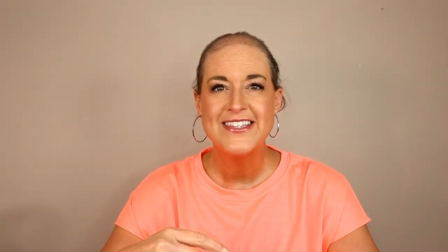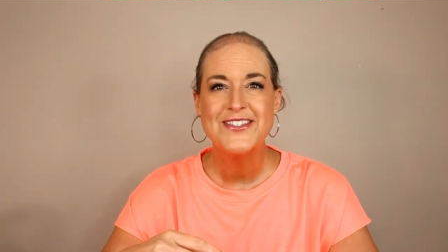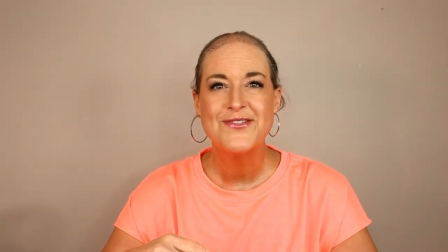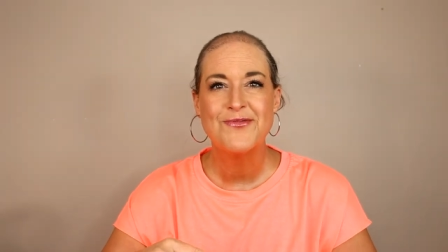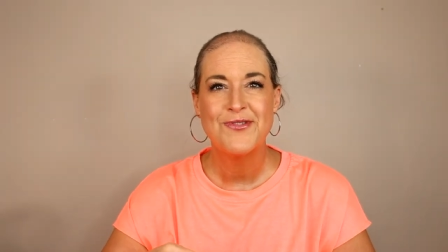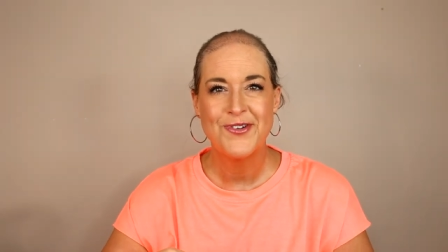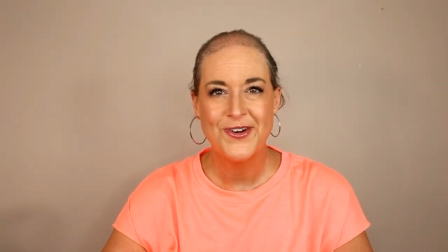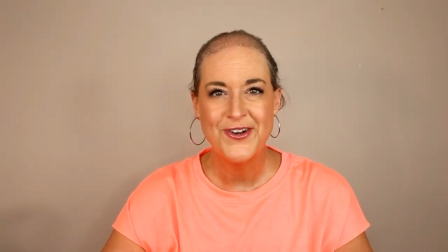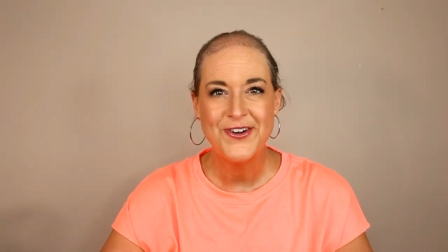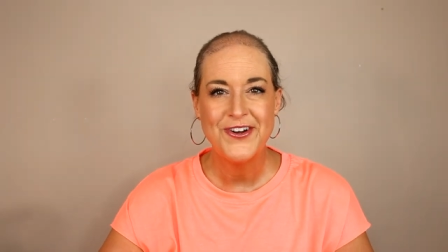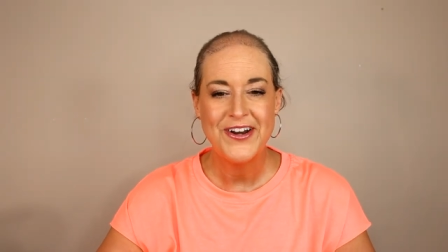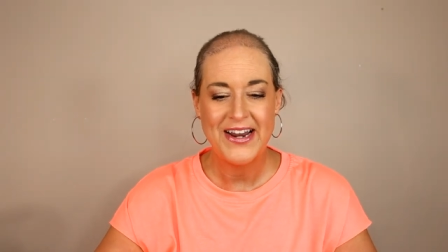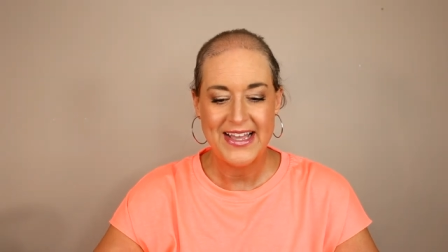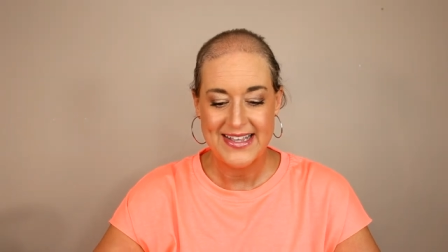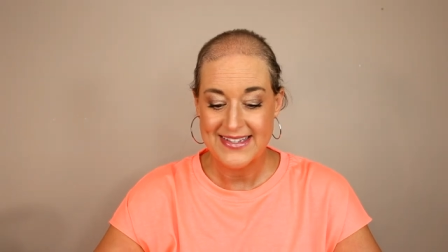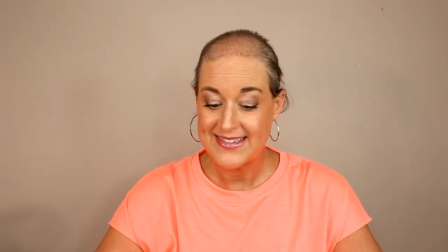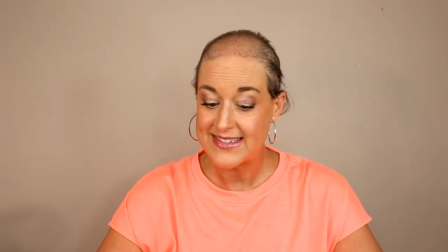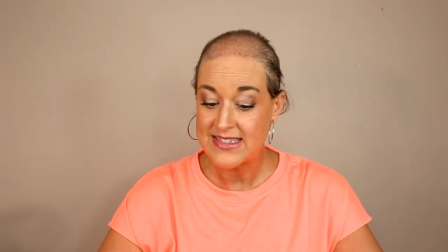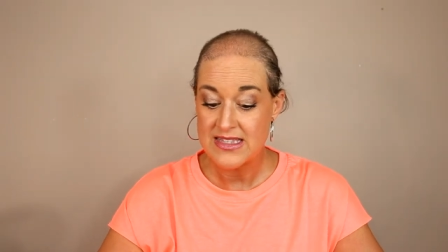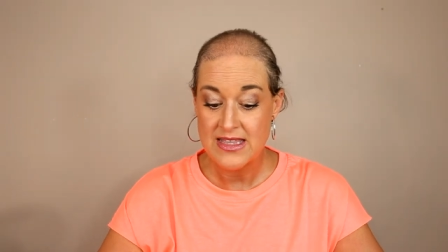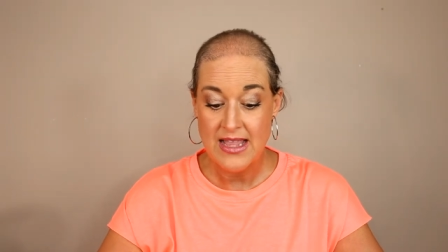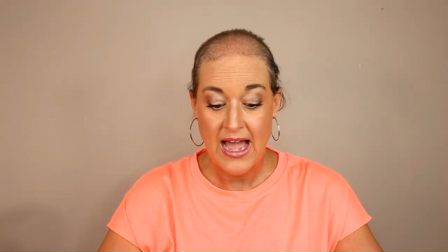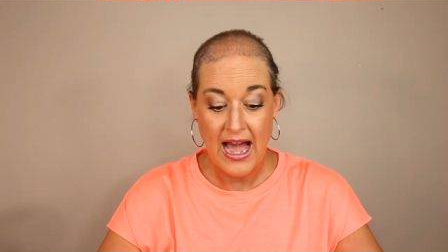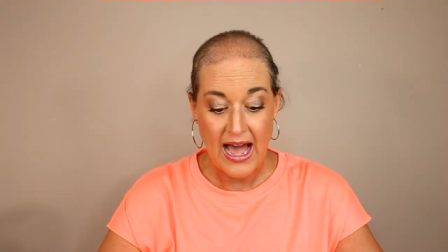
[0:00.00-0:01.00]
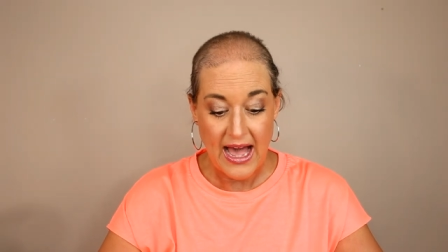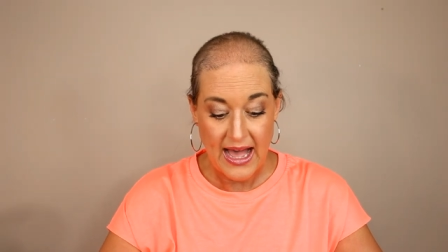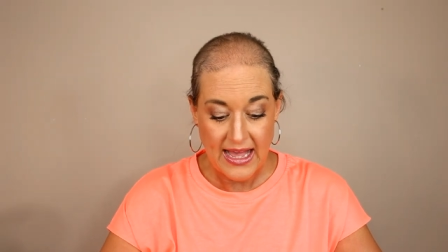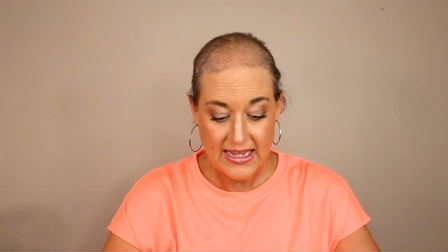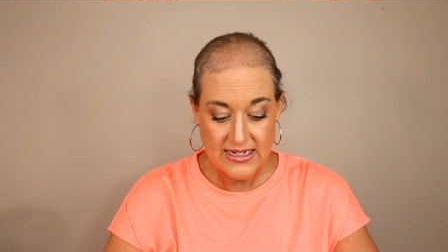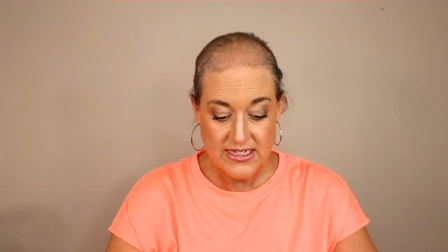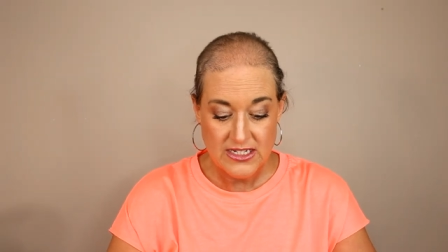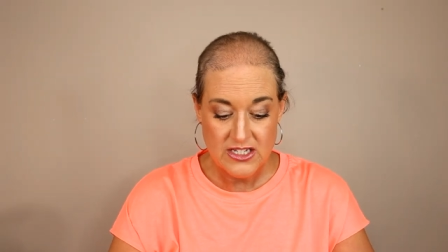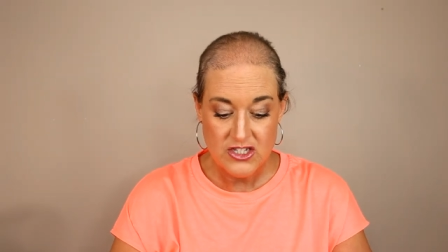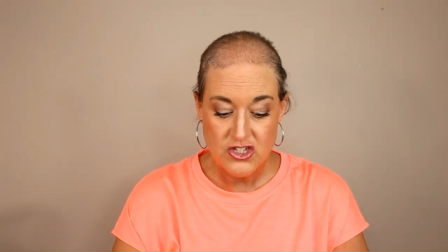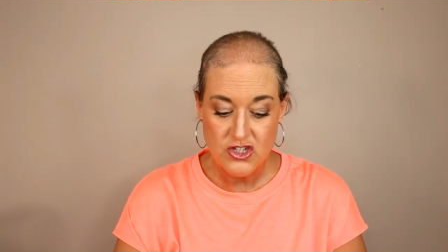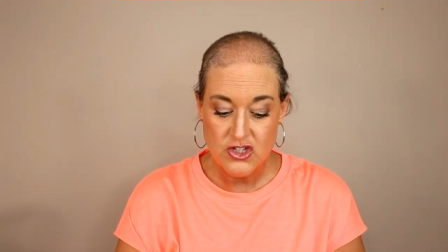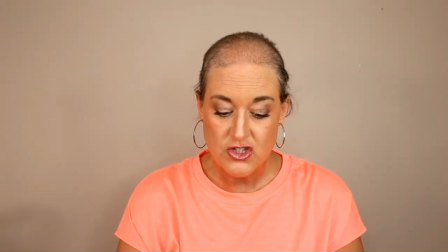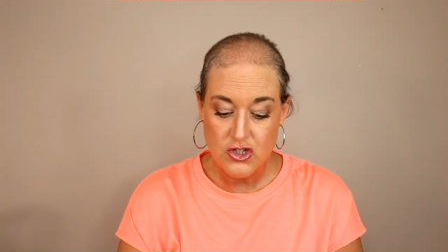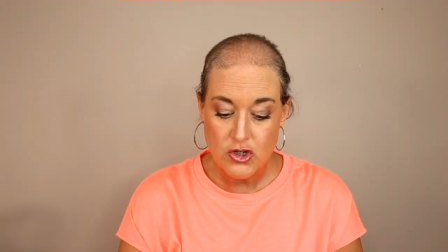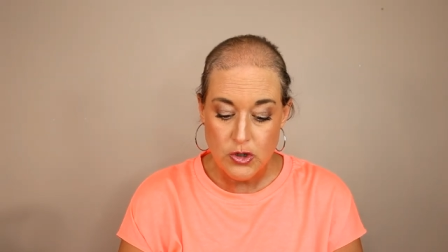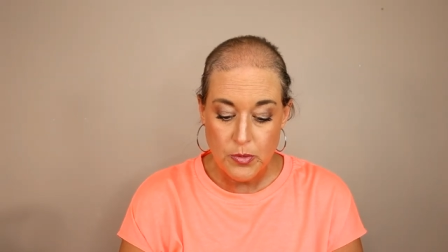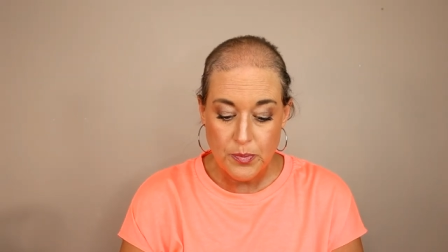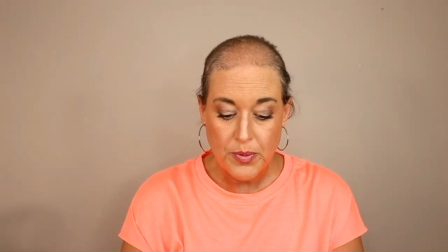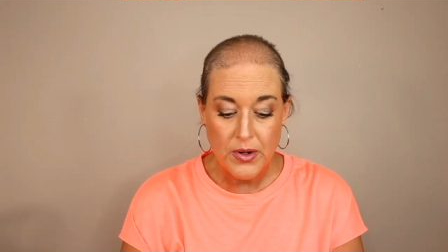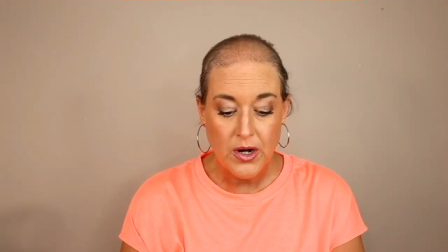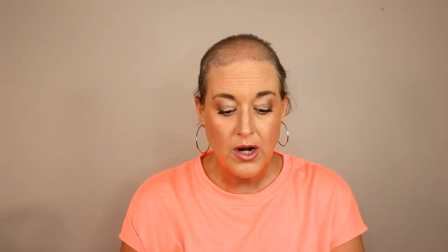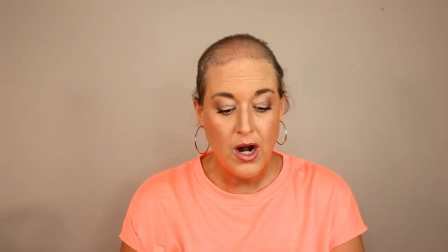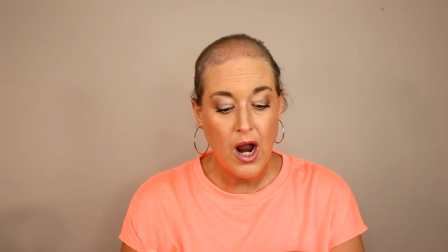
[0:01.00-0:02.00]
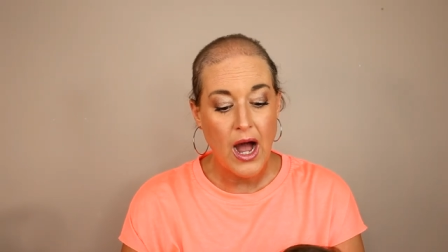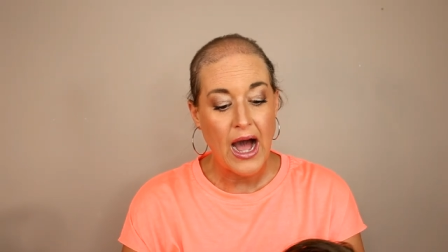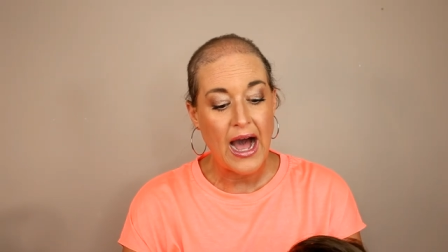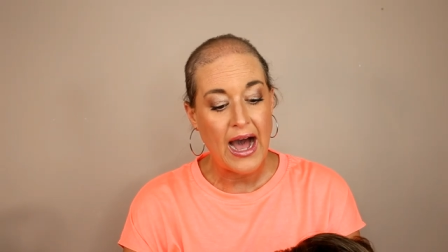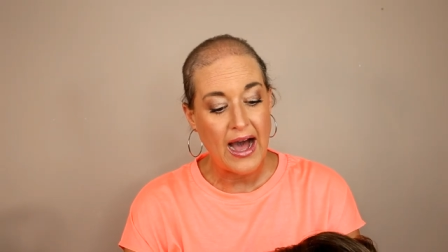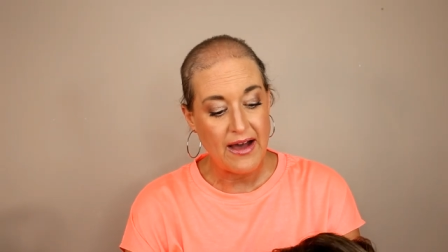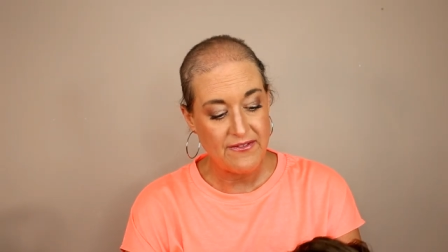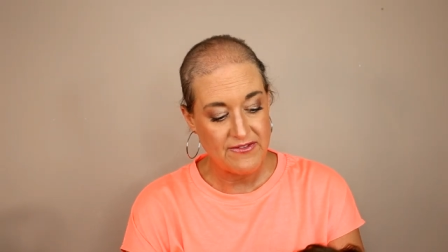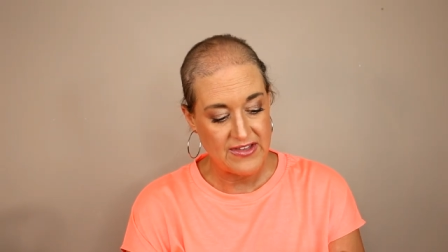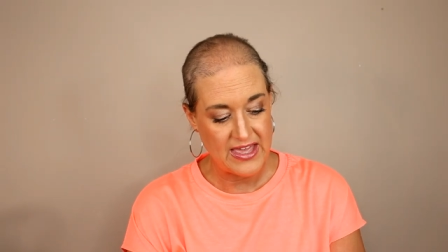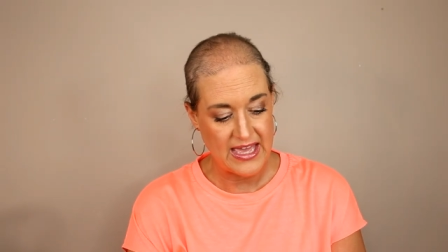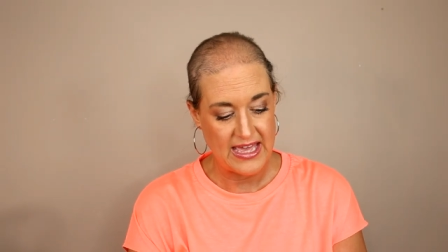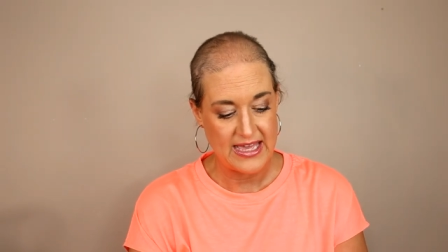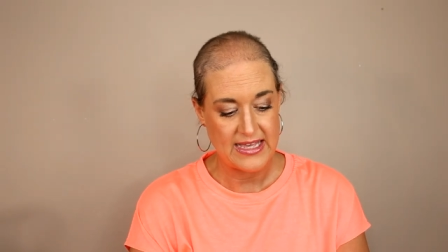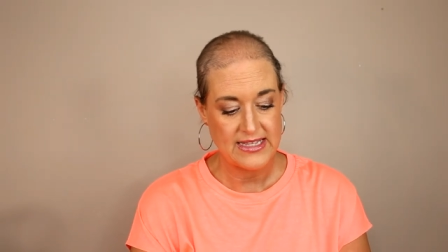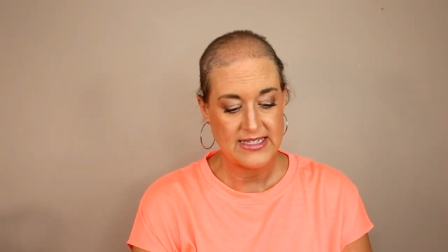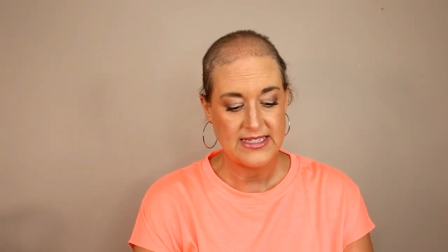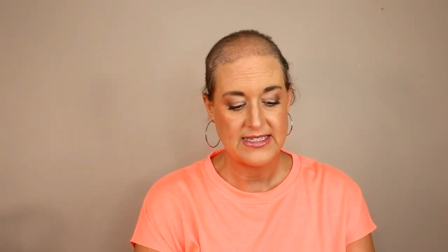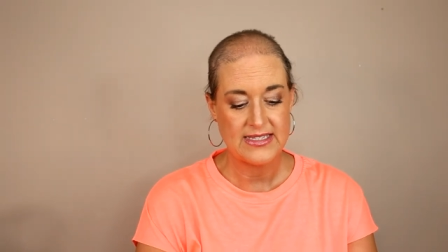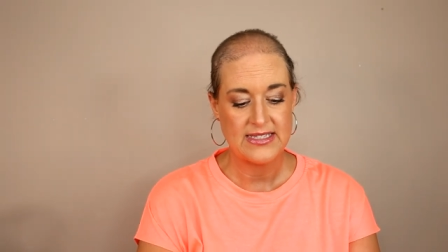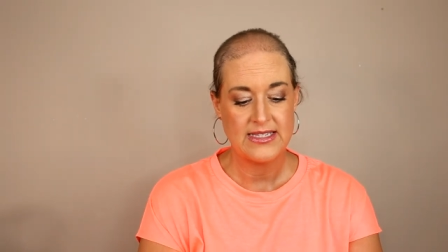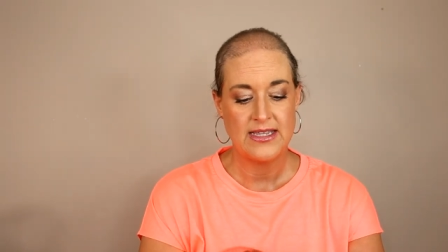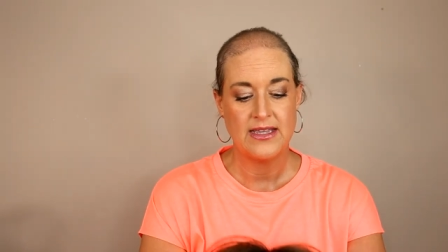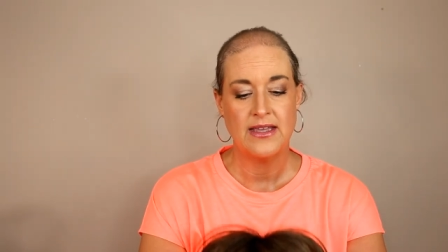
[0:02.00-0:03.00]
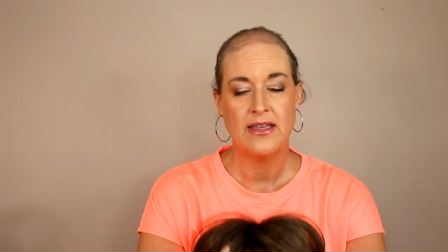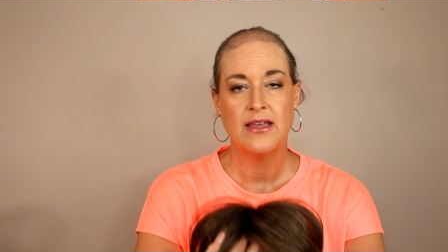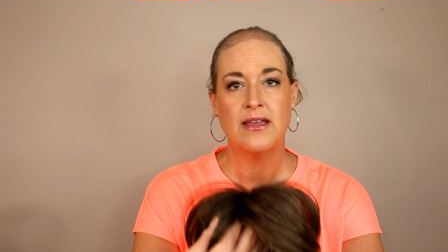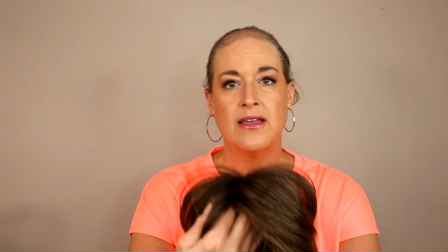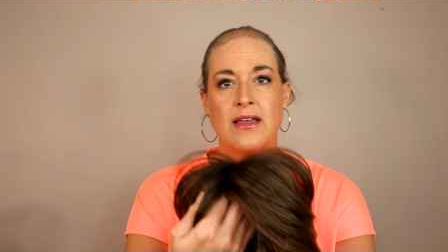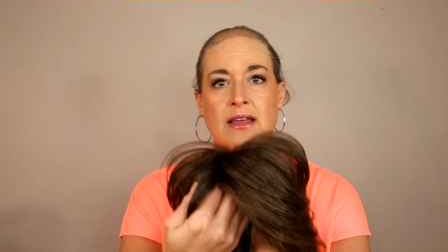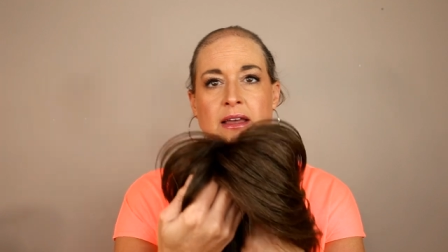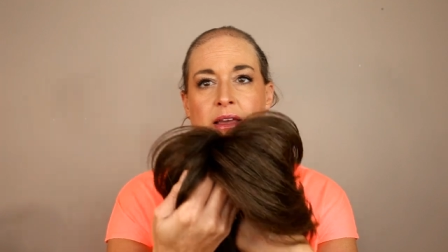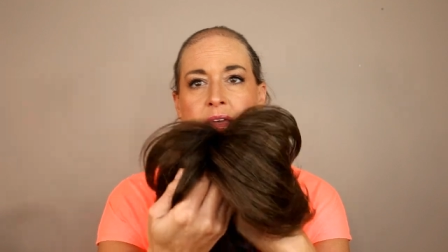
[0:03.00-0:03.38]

This root is not super obvious